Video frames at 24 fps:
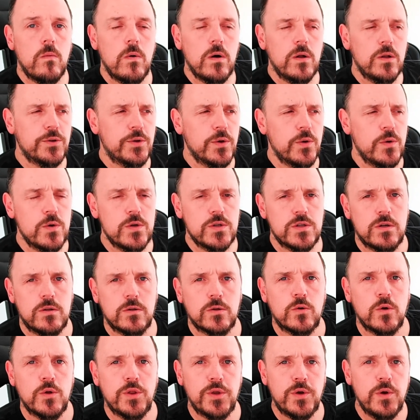What I'll do is
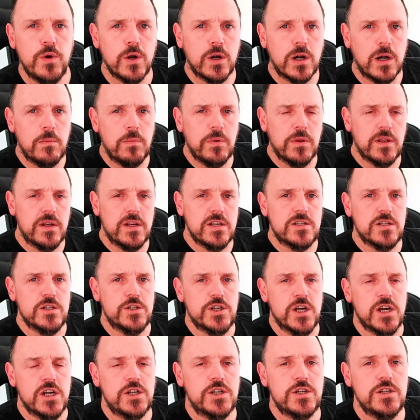I'll go through a couple of the
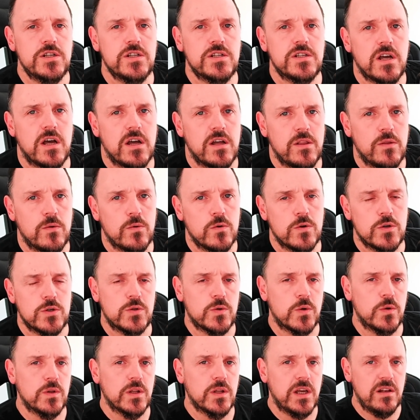suggestions that I
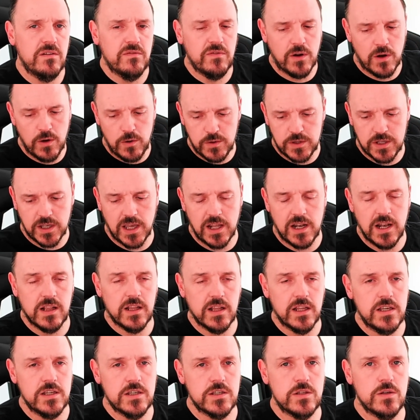noticed online for how to get the
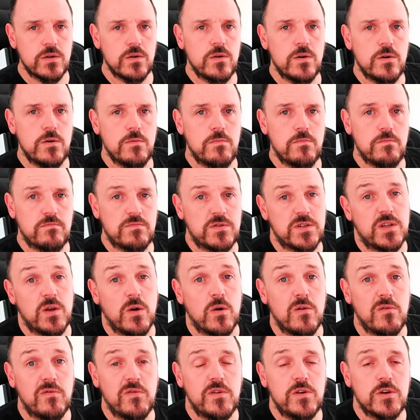lights to stay
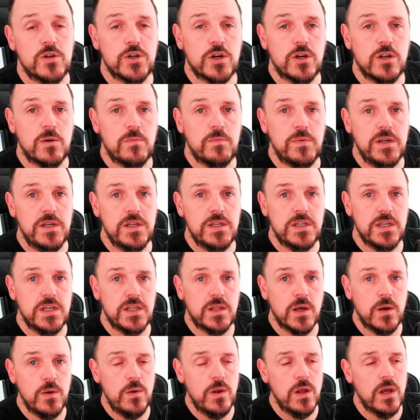off when you shut your
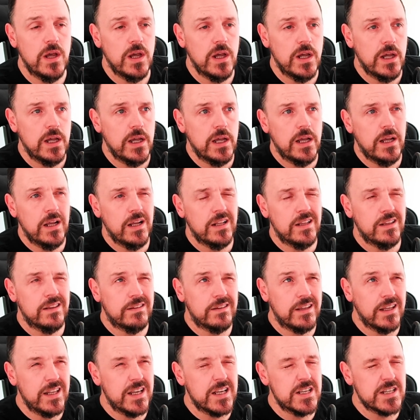PC down.
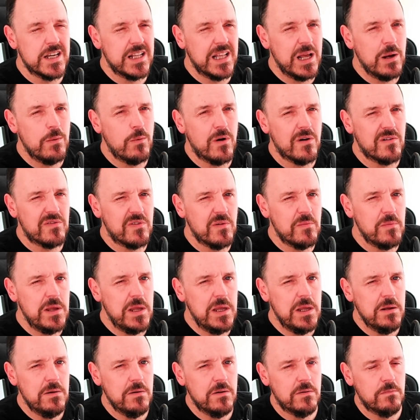Didn't exactly work for
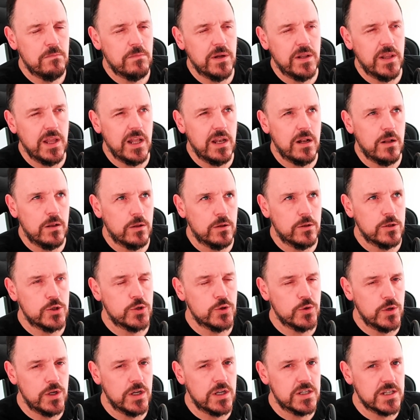me, but then I'll
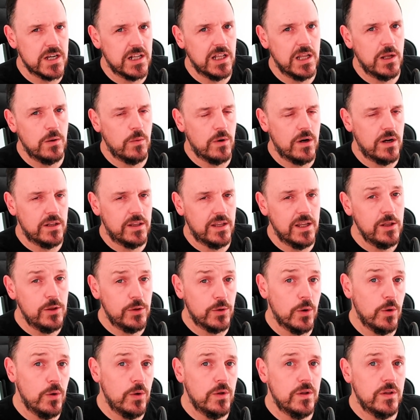show you exactly what I
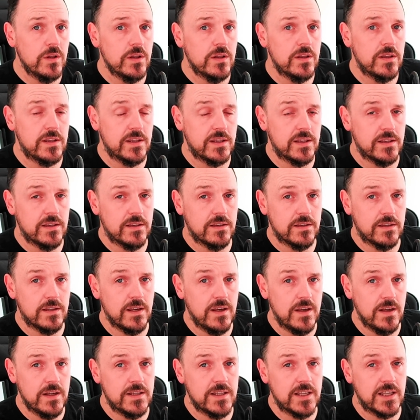did do
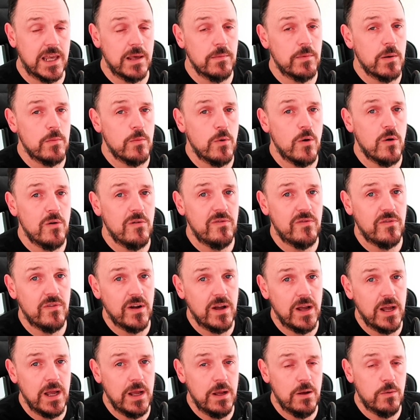to, to keep them off
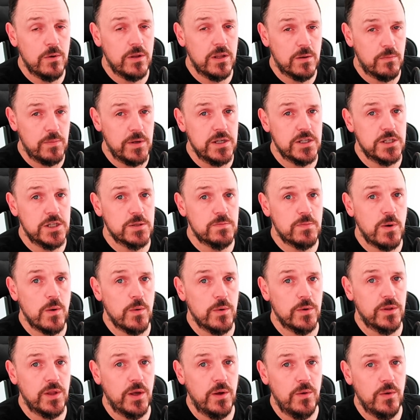uh, when your PC is
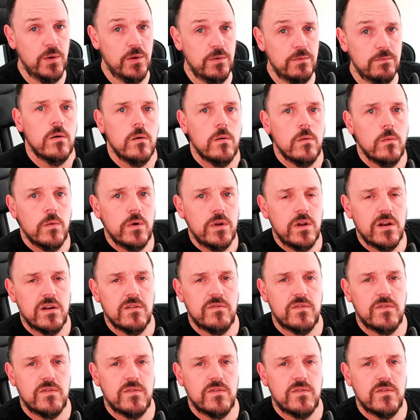powered down. One